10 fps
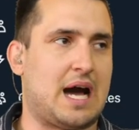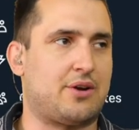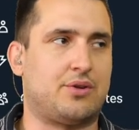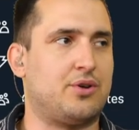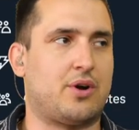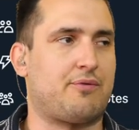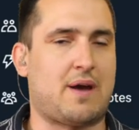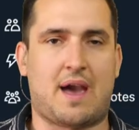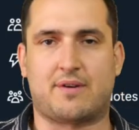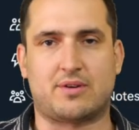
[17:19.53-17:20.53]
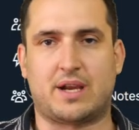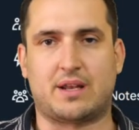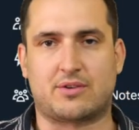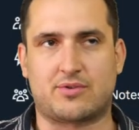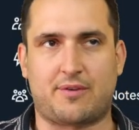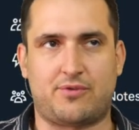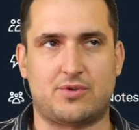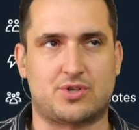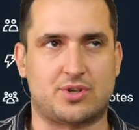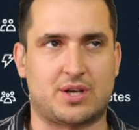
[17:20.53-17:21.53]
I don't know if we have a great
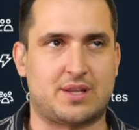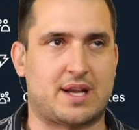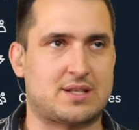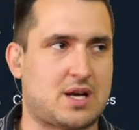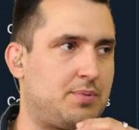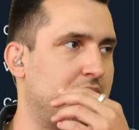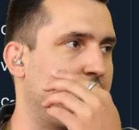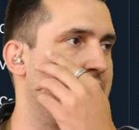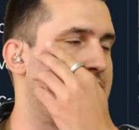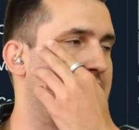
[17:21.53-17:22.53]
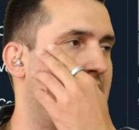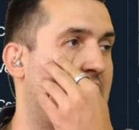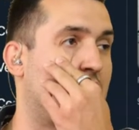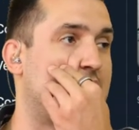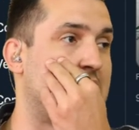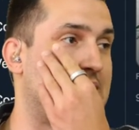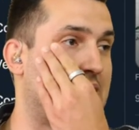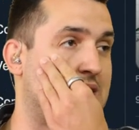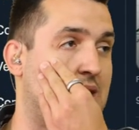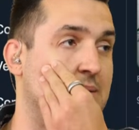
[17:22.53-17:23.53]
future in the next couple of years. And I don't think that
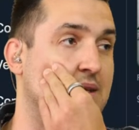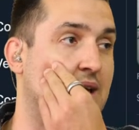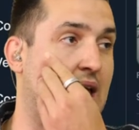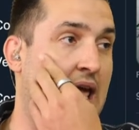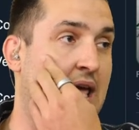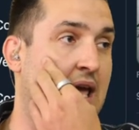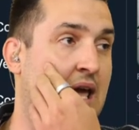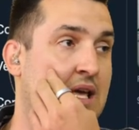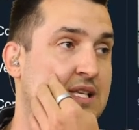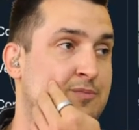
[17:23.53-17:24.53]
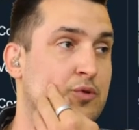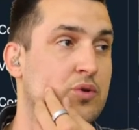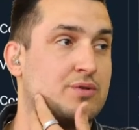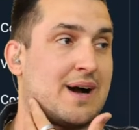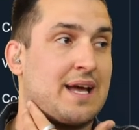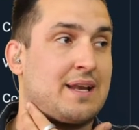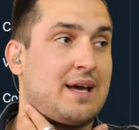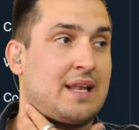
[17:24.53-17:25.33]
it's going to be a smooth ride.